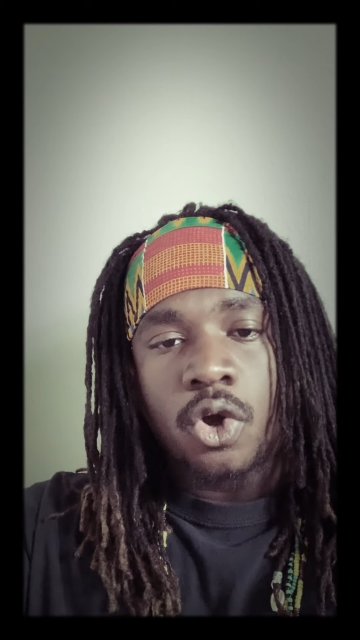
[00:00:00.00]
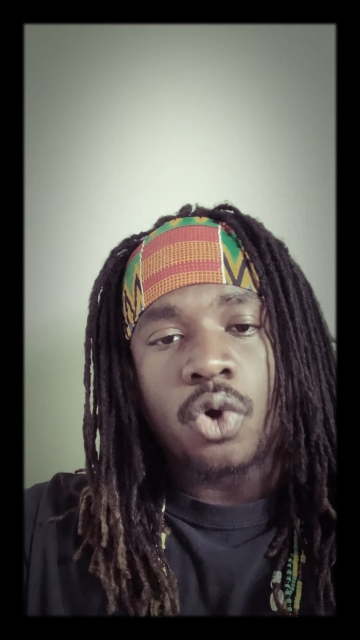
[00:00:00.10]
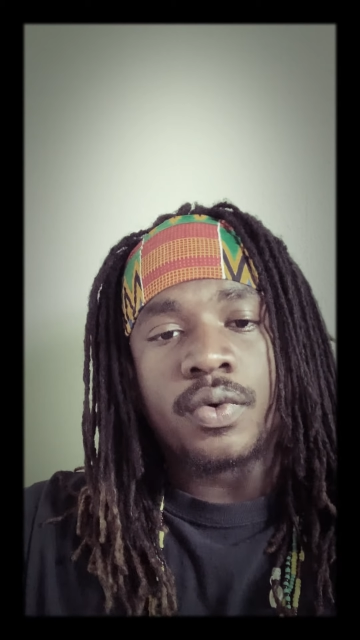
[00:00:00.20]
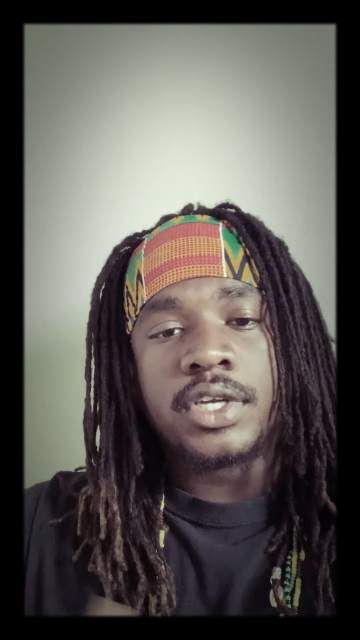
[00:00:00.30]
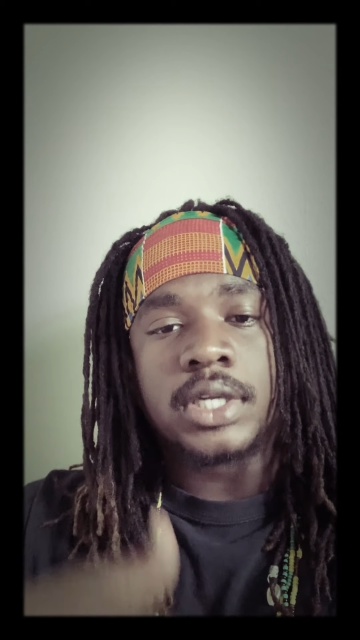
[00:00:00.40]

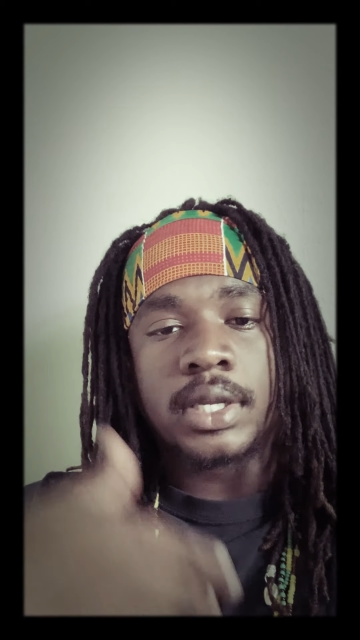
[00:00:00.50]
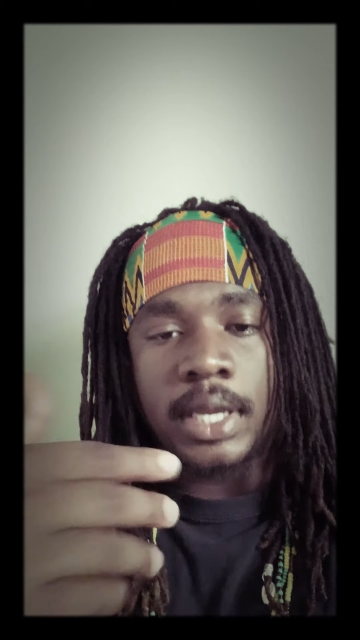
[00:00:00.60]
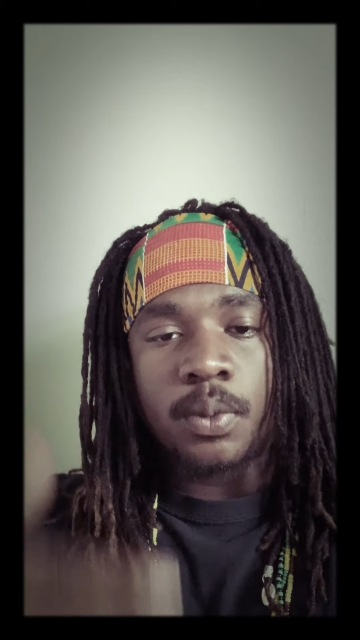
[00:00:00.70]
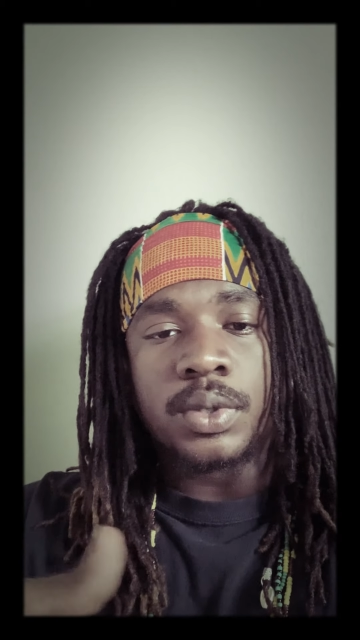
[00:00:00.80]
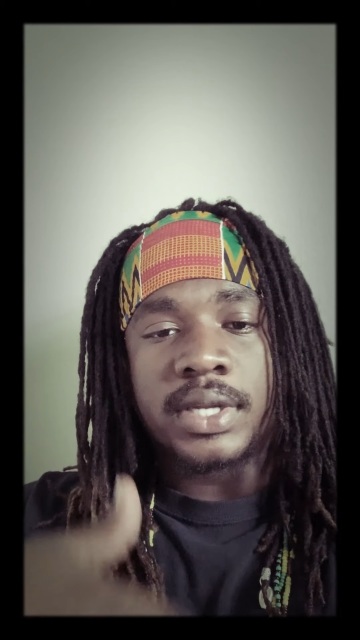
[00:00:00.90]
Orisha.
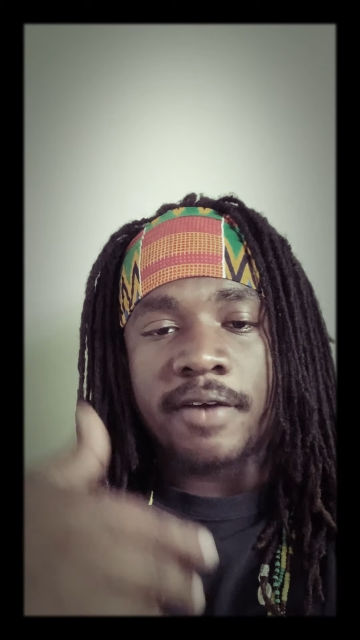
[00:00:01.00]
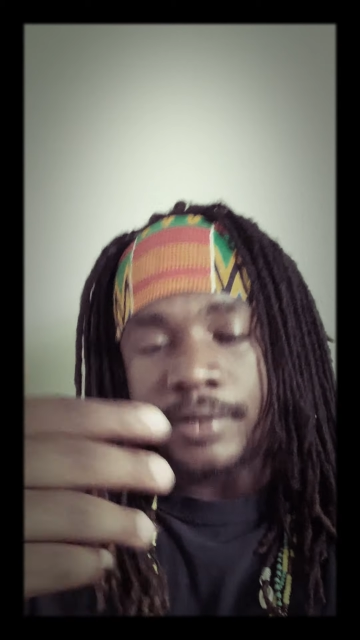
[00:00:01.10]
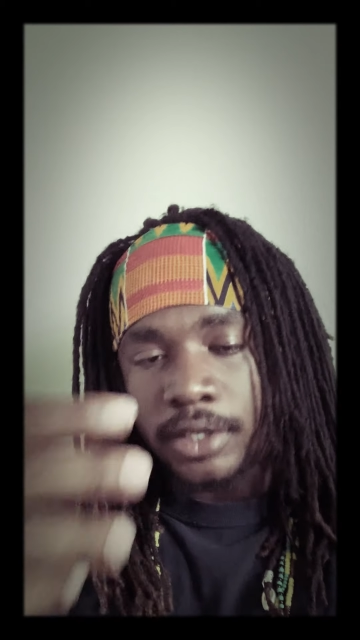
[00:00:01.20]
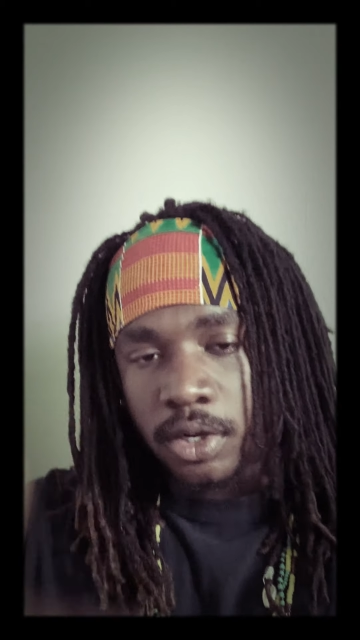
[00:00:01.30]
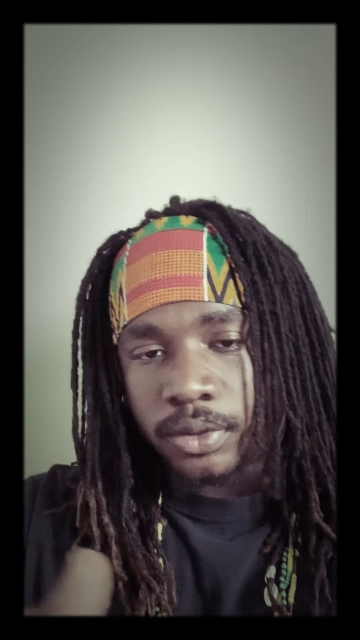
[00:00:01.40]
It will
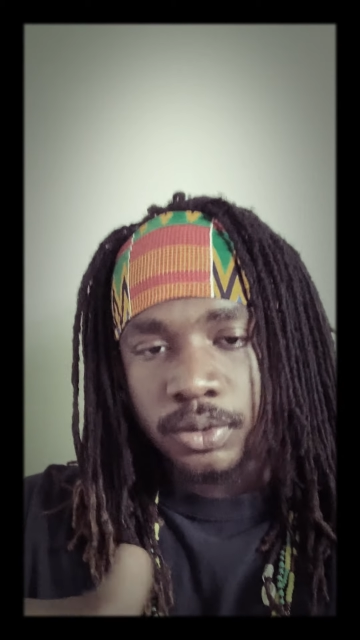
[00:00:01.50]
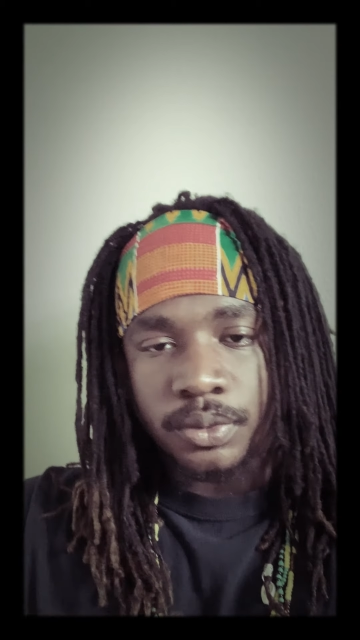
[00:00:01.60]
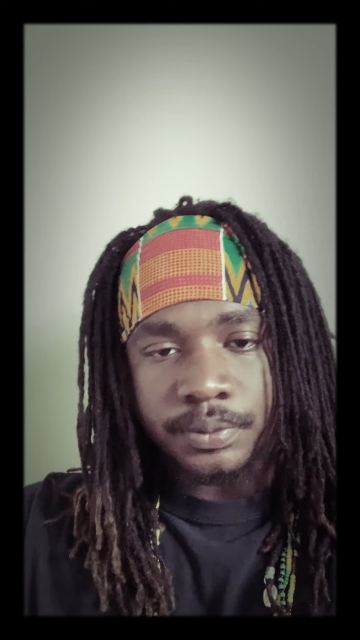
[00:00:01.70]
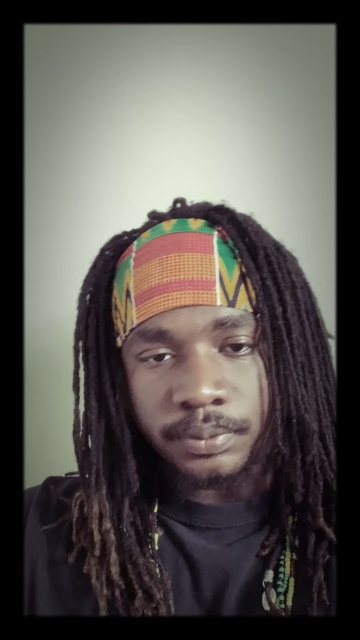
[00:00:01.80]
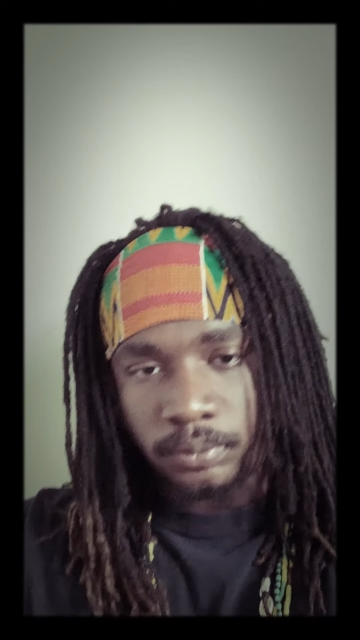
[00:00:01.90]
definitely go through.